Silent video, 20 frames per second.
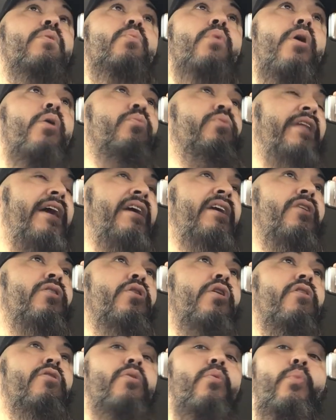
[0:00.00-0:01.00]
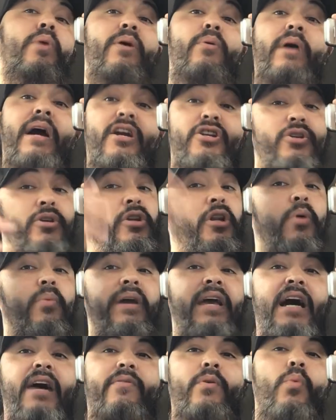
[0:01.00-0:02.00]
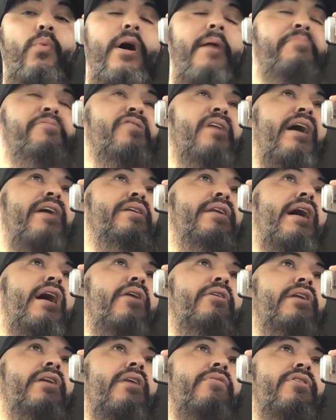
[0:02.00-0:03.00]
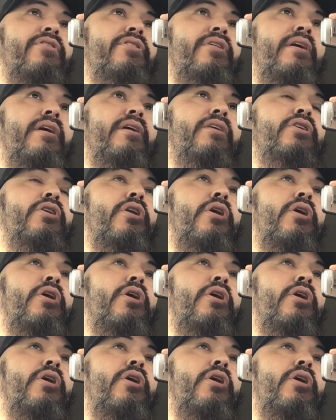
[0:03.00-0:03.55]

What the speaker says: Well, they can go to, we actually, we have a website now and everything,